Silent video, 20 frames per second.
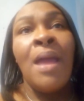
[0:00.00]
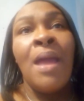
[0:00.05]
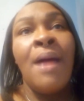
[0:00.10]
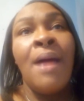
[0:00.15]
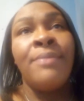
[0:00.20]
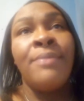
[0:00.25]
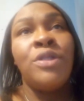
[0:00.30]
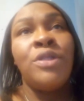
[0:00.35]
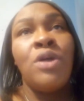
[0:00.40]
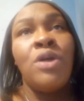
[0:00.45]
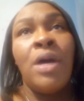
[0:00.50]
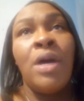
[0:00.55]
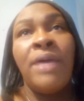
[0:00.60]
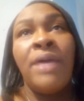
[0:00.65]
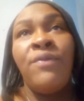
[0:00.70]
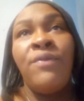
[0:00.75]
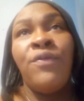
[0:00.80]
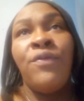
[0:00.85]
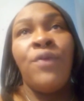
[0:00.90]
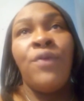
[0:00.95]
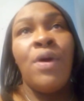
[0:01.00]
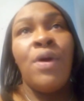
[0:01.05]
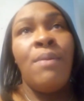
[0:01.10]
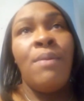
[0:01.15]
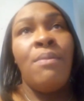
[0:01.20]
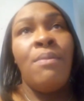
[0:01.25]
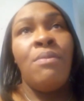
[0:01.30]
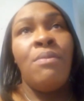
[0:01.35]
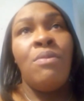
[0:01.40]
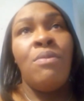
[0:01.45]
I'm talking
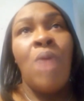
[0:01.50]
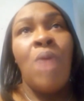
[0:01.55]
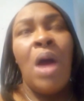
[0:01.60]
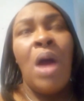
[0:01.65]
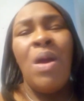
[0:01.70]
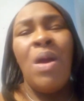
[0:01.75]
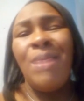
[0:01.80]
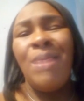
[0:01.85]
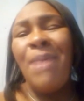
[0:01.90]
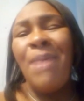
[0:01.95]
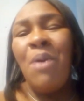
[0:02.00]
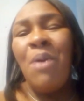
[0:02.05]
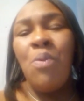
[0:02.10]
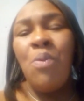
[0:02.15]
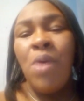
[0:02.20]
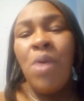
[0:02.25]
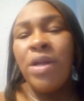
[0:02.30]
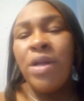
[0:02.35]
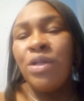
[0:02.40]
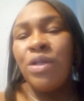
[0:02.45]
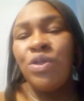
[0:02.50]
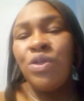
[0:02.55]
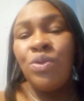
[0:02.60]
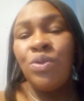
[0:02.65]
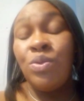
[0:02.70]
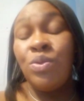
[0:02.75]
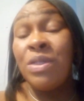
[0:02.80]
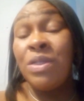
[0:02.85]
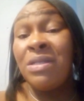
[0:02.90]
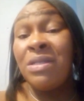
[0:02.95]
from about 1 or 2
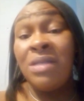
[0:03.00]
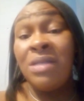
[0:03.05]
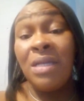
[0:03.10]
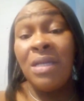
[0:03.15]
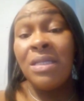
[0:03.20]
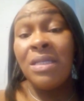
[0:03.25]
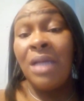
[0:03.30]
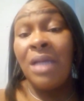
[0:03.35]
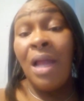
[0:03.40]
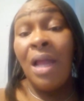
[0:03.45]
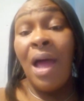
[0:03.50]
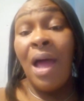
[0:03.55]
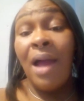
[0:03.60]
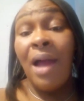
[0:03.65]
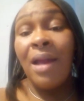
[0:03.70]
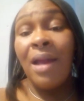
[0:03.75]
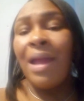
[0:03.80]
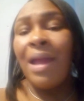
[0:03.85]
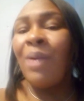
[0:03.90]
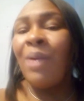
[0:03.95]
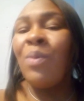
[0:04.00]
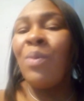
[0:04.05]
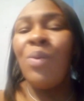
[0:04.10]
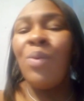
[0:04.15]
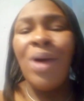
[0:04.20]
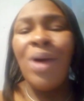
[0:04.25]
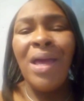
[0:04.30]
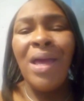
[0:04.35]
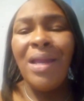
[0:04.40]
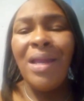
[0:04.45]
to 6 o'clock. Like,
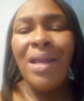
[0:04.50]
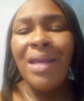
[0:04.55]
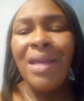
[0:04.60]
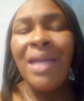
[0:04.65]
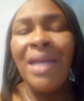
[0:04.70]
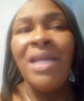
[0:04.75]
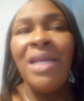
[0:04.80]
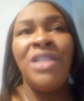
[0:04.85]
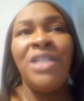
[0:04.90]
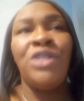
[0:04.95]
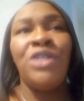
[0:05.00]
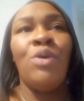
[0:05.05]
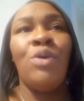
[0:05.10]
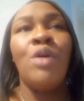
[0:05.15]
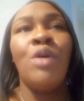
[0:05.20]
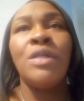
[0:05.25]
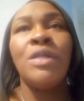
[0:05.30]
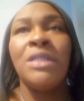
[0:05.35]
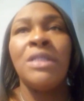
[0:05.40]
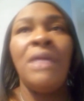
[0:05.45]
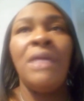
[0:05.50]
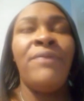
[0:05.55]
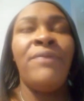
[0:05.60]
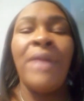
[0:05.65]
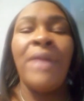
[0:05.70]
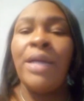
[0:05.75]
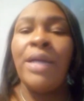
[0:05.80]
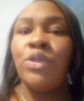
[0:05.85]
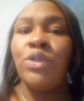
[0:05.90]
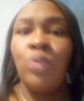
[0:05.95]
what? And then she'll go to sleep for
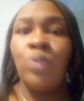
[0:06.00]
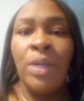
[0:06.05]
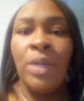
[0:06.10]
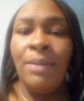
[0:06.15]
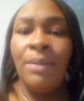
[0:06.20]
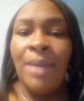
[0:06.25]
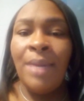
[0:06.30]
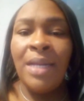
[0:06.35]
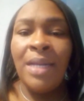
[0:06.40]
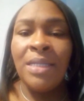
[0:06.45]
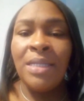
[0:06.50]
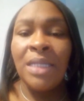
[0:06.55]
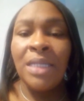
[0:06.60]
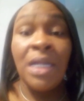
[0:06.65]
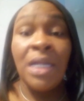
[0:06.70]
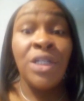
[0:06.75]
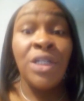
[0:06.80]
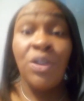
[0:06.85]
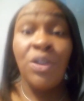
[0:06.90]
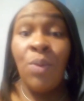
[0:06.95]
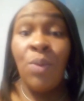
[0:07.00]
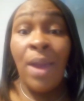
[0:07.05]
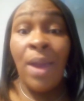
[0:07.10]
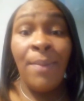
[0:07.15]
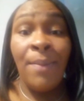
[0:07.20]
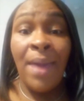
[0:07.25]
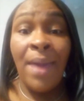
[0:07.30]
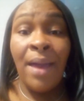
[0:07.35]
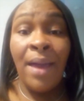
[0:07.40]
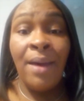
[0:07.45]
like 20 minutes. And then she'll
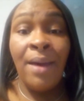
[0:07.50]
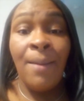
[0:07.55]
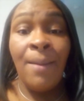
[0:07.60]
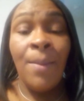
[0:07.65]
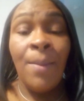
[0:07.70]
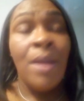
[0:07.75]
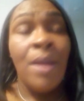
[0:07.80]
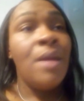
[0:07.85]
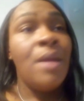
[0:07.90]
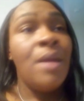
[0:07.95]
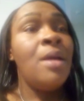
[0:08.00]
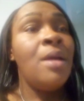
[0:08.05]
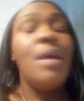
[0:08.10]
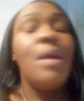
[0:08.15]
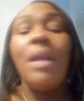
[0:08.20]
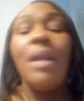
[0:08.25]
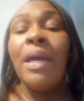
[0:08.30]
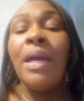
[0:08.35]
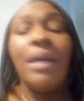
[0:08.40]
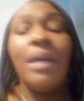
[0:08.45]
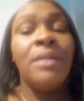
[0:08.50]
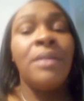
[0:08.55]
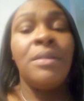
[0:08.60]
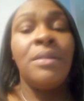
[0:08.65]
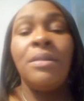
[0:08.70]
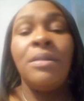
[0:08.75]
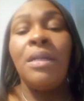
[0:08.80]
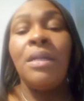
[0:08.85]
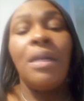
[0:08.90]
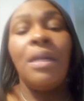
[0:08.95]
wake back up.
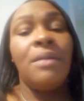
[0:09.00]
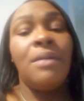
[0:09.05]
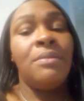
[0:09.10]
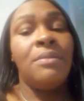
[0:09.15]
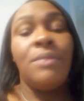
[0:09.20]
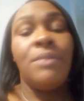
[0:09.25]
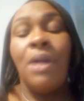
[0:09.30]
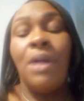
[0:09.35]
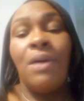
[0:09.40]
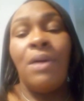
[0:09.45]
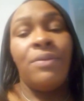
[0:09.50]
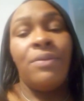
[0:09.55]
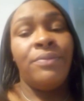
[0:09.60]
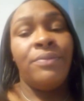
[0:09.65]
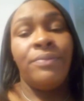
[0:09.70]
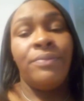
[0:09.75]
Like, no.